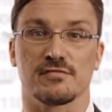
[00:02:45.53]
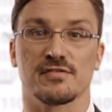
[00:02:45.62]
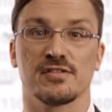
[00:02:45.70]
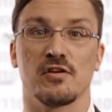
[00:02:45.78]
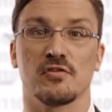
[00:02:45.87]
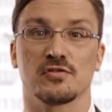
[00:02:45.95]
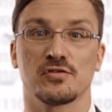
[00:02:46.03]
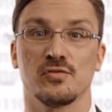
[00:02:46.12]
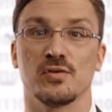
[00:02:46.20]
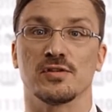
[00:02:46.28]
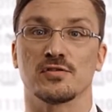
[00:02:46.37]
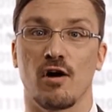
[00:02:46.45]
of
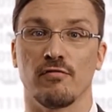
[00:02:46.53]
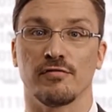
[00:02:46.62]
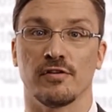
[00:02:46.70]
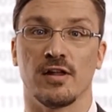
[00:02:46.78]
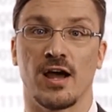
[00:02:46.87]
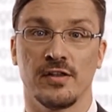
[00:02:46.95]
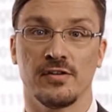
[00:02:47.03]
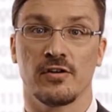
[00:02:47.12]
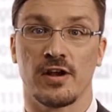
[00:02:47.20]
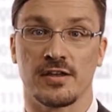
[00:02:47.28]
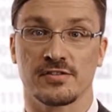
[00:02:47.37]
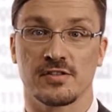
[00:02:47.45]
CO2 is often an
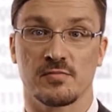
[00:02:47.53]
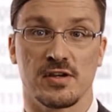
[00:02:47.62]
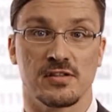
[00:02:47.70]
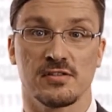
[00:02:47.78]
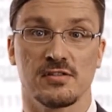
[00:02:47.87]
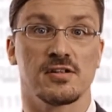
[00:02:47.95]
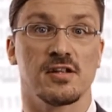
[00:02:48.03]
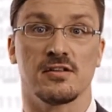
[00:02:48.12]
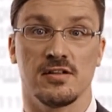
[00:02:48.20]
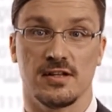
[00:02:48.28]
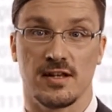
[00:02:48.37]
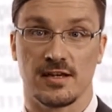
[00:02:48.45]
underestimated
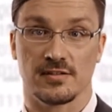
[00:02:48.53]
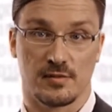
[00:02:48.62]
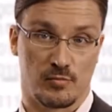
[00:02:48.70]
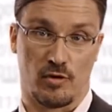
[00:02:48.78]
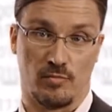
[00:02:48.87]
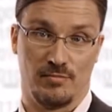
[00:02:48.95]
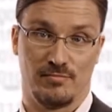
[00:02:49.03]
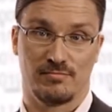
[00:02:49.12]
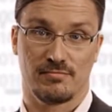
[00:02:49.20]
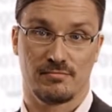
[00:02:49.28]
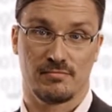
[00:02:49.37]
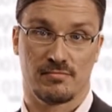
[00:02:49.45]
and neglected problem.
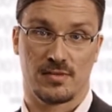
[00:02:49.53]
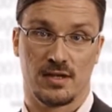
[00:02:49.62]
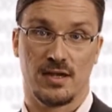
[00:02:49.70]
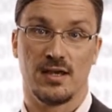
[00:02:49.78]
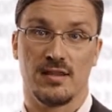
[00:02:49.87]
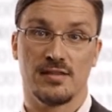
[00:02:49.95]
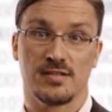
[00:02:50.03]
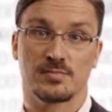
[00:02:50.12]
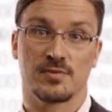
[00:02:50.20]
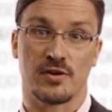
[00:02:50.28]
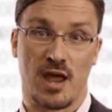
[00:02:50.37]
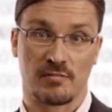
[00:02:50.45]
This
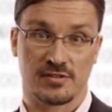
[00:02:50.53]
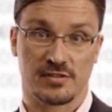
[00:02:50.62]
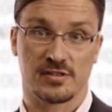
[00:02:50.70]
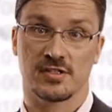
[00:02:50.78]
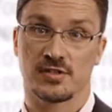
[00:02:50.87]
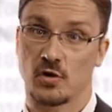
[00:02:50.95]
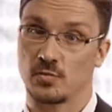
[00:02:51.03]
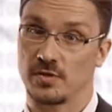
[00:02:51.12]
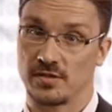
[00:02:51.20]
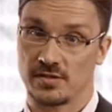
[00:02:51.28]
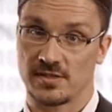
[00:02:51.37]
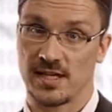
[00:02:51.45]
parameter cannot
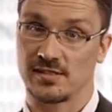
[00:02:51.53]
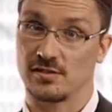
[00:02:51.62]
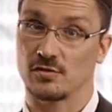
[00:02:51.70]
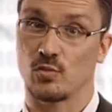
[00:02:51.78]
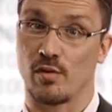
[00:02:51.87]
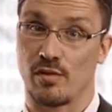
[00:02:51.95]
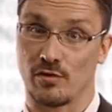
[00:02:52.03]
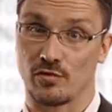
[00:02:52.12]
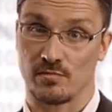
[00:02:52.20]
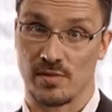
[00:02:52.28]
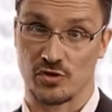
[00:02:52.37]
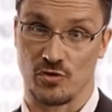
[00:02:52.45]
be detected without
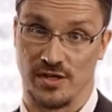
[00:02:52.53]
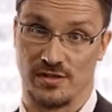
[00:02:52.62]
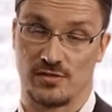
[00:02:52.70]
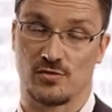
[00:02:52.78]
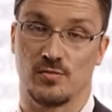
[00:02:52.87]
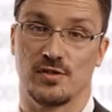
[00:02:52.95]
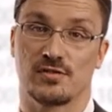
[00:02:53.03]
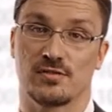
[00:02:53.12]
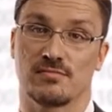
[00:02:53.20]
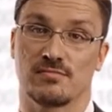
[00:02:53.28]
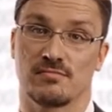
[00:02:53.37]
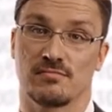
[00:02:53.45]
a measuring instrument.
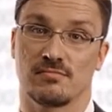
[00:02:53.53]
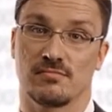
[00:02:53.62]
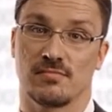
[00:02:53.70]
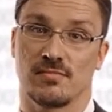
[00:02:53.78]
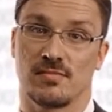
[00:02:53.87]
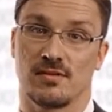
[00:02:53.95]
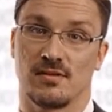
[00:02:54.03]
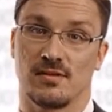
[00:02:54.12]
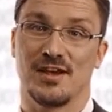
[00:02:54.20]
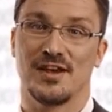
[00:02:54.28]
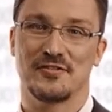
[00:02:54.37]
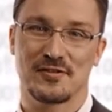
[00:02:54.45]

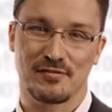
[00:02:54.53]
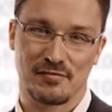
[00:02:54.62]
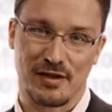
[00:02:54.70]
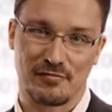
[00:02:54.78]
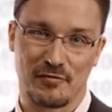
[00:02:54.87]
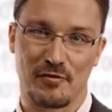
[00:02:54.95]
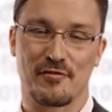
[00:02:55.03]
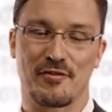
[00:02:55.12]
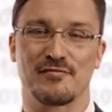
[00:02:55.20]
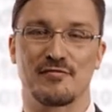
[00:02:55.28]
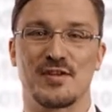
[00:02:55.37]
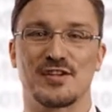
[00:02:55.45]
You can find further
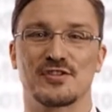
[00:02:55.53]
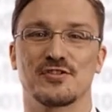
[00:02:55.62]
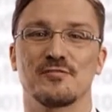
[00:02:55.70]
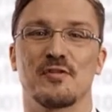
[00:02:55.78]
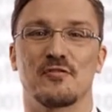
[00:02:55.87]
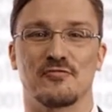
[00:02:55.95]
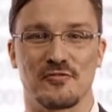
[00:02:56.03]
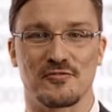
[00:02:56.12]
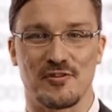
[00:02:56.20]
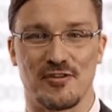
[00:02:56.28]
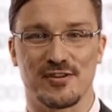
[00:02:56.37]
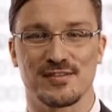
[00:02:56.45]
information about
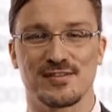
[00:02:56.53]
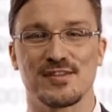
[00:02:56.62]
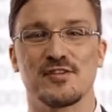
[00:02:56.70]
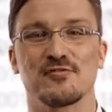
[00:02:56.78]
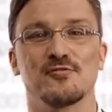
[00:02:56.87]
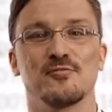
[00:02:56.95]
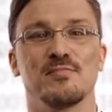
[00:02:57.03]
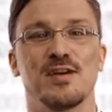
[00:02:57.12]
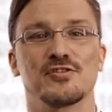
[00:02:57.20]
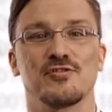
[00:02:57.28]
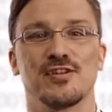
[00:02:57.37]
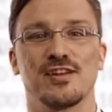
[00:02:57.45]
Rotronic CO2
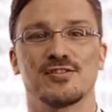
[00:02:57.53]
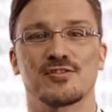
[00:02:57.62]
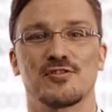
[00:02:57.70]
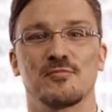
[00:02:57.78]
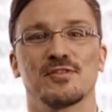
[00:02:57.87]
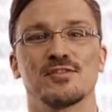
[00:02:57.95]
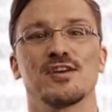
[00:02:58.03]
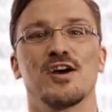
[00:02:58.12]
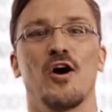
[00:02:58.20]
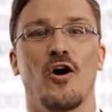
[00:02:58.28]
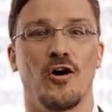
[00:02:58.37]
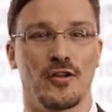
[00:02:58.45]
measuring instruments
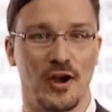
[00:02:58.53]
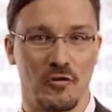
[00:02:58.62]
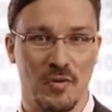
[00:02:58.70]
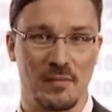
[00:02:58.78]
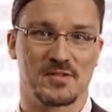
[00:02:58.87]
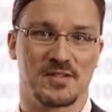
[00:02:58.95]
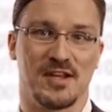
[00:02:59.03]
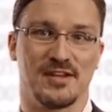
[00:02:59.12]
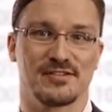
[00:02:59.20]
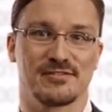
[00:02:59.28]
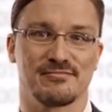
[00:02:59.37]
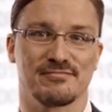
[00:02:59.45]
on our website.